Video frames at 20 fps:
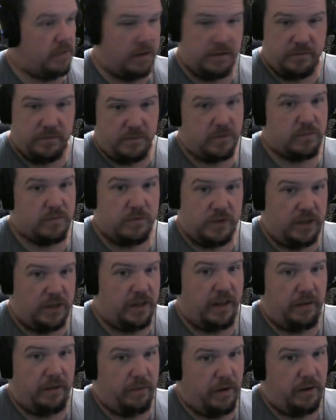I'll say
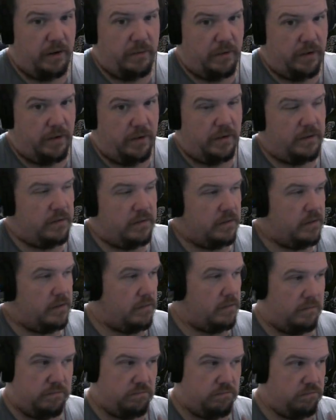that right away.
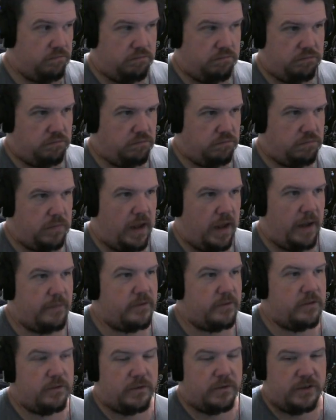I
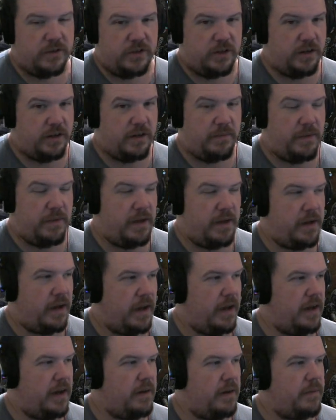absolutely suck at being a
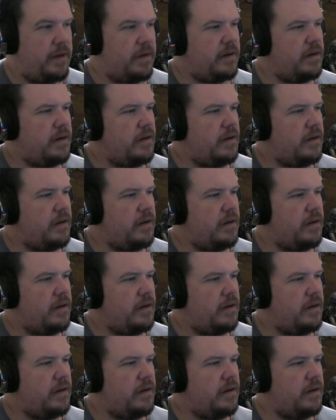handyman.